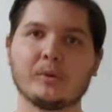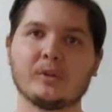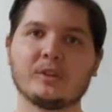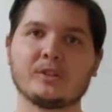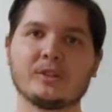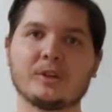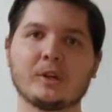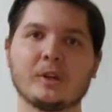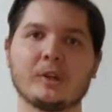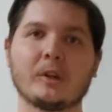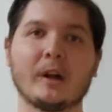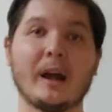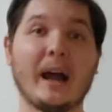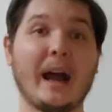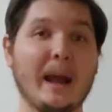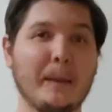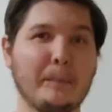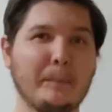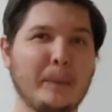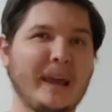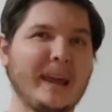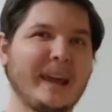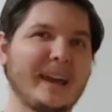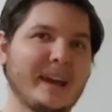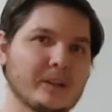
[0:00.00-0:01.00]
with each other, I
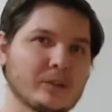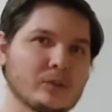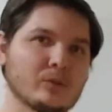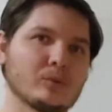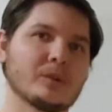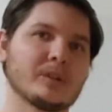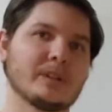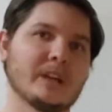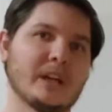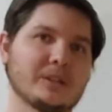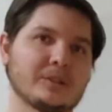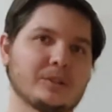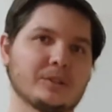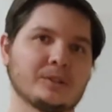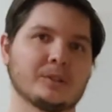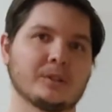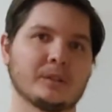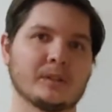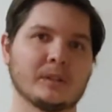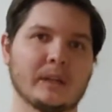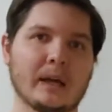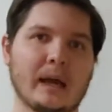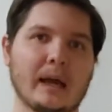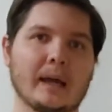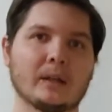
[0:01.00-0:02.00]
pay extra attention to
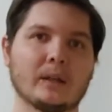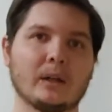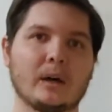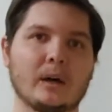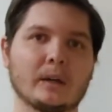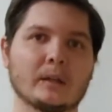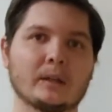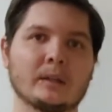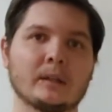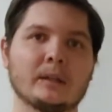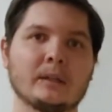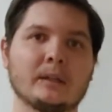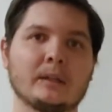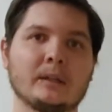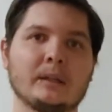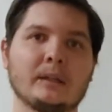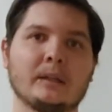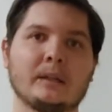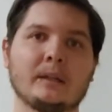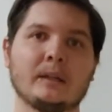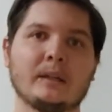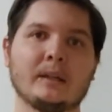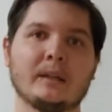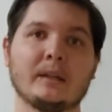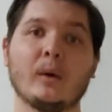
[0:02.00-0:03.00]
the dialogue.
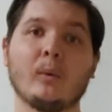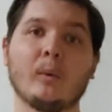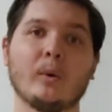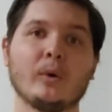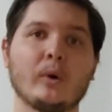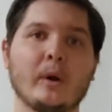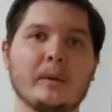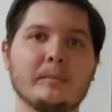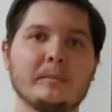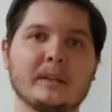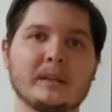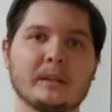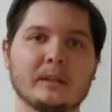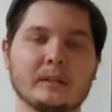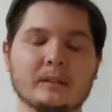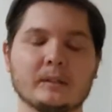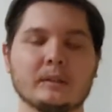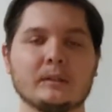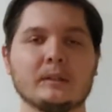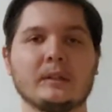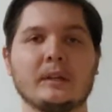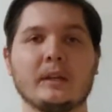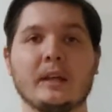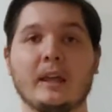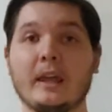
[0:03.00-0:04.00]
Now, what do I mean?
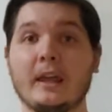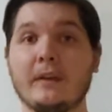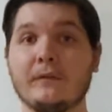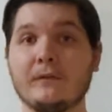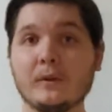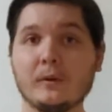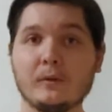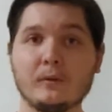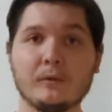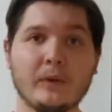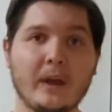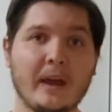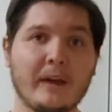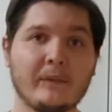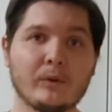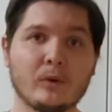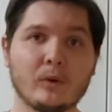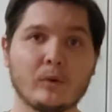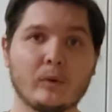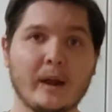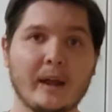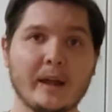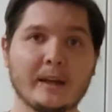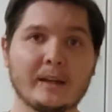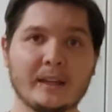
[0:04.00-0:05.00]
If you've ever
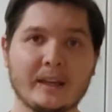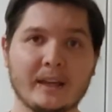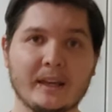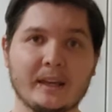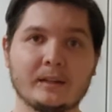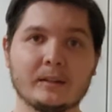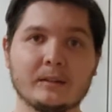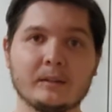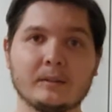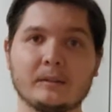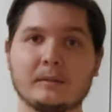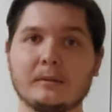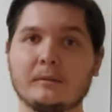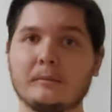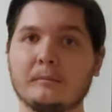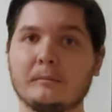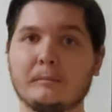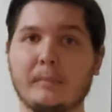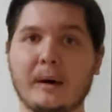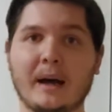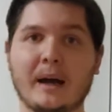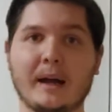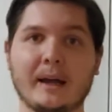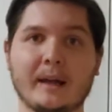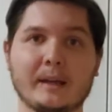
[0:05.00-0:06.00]
read It
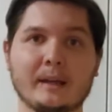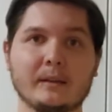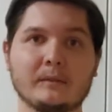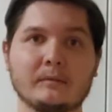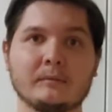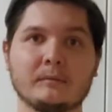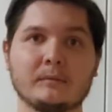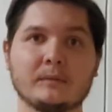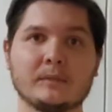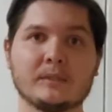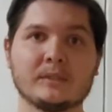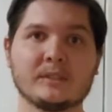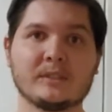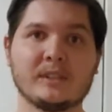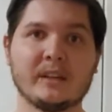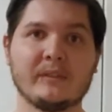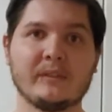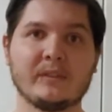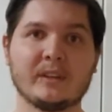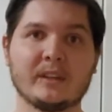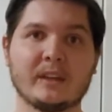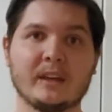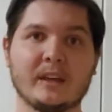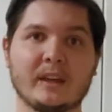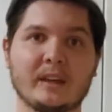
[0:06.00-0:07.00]
by
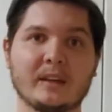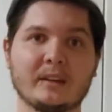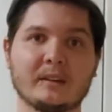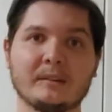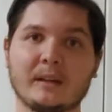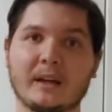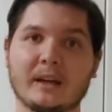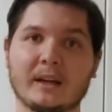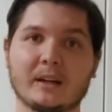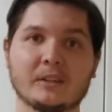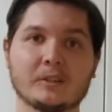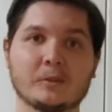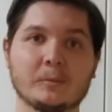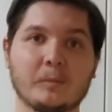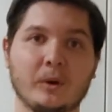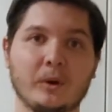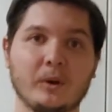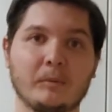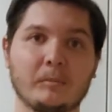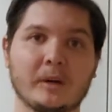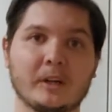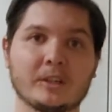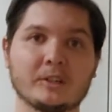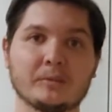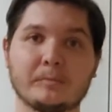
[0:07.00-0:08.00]
Stephen King, not going to spoil
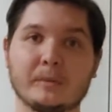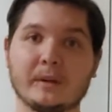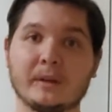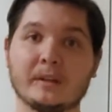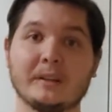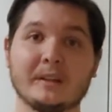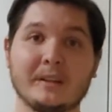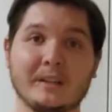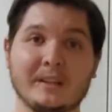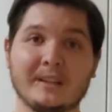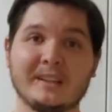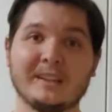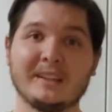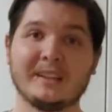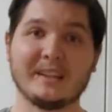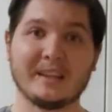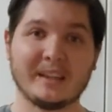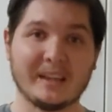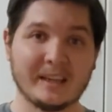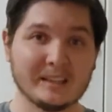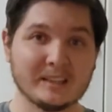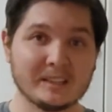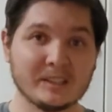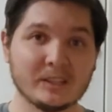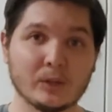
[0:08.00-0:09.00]
much, but he
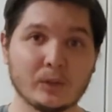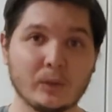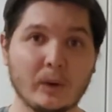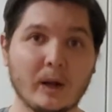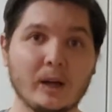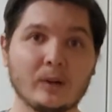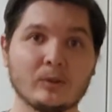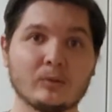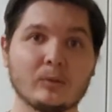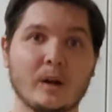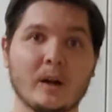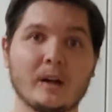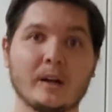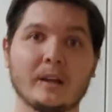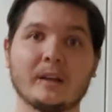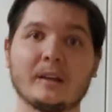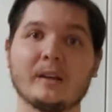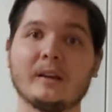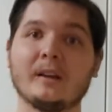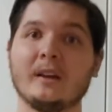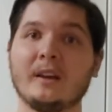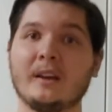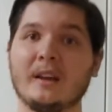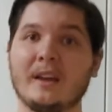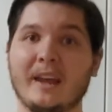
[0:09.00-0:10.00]
hits the ground running
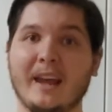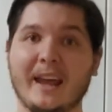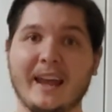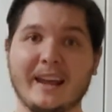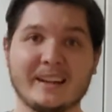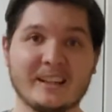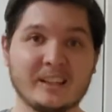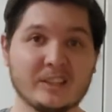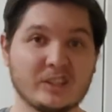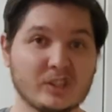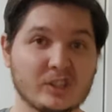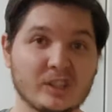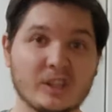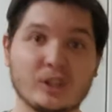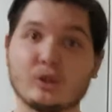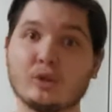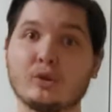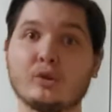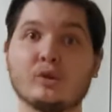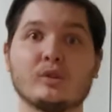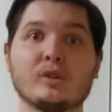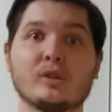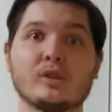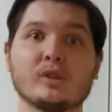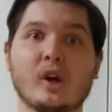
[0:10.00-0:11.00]
and he just
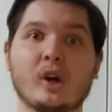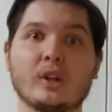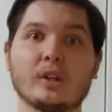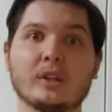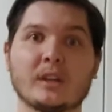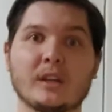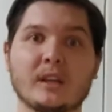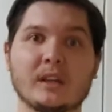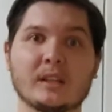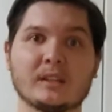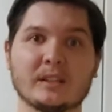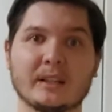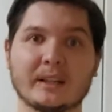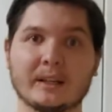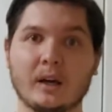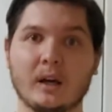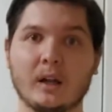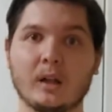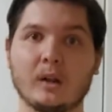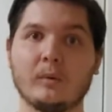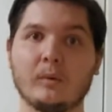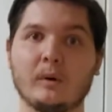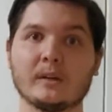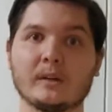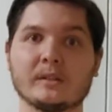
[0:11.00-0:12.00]
introduces all the kids like
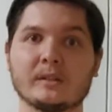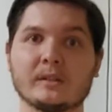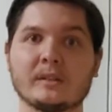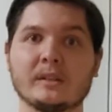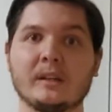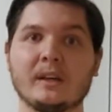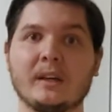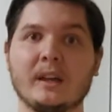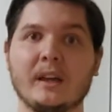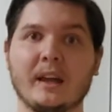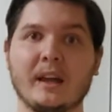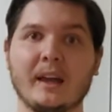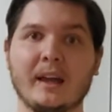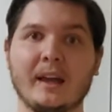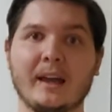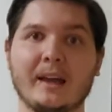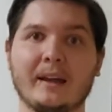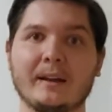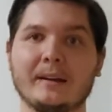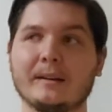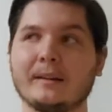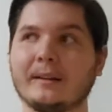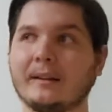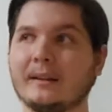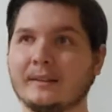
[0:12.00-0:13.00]
all at once.
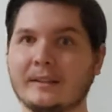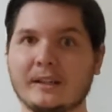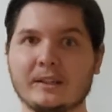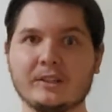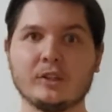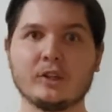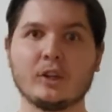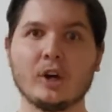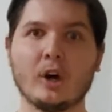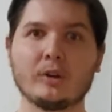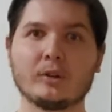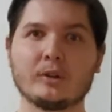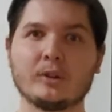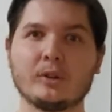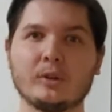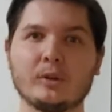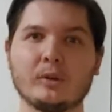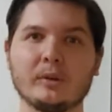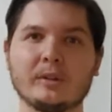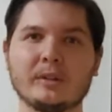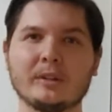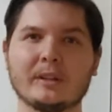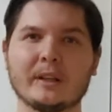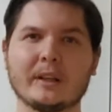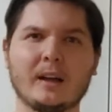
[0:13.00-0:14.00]
And then you go through
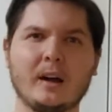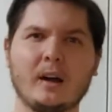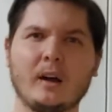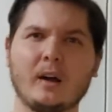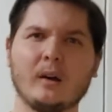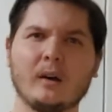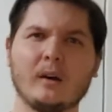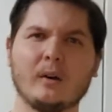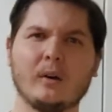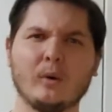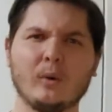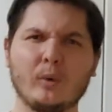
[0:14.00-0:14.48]
and you're like, oh,